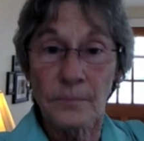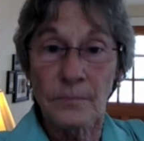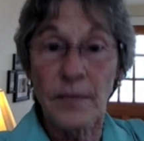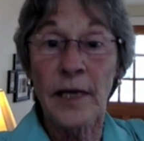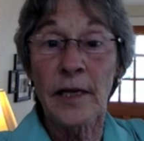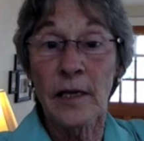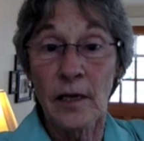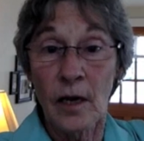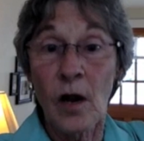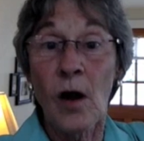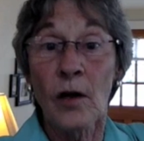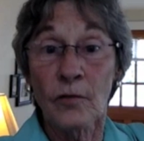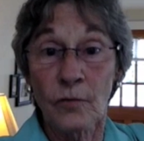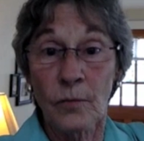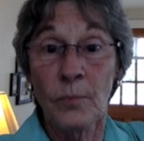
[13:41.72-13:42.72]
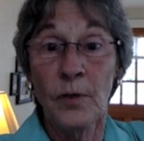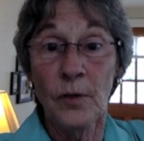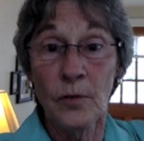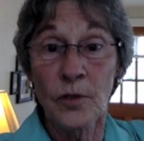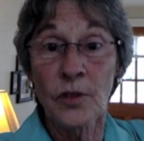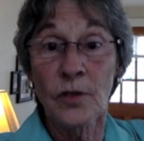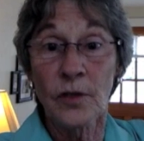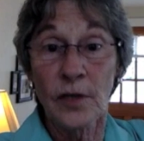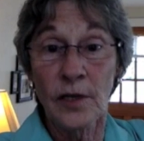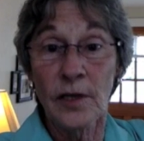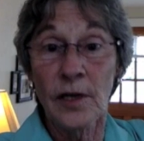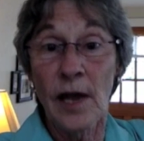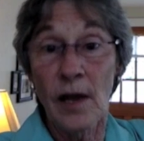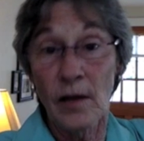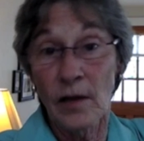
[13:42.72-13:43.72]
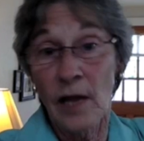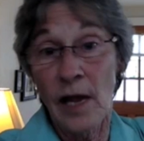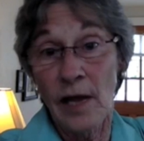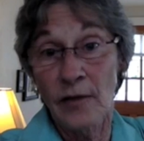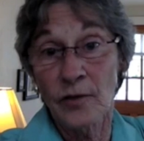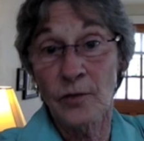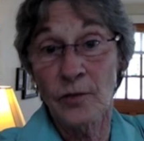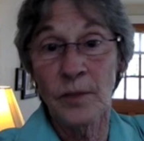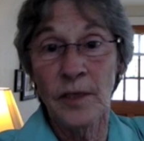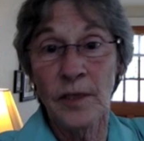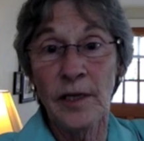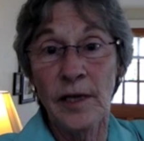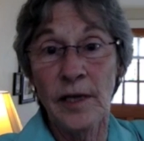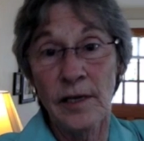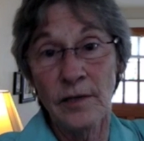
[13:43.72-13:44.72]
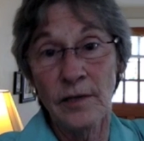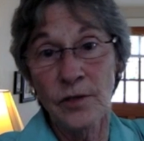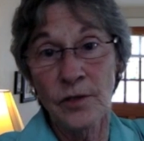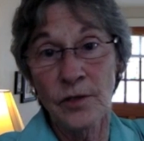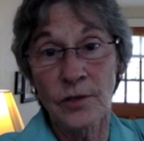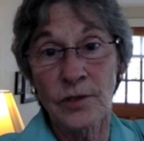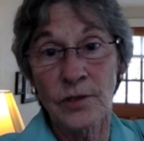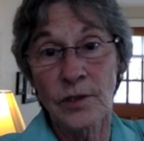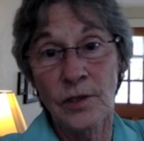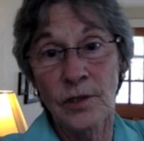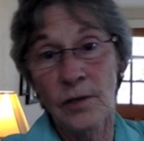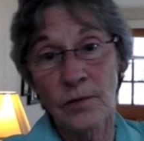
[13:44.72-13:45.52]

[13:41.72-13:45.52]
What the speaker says: making a contribution that outlasts me and just,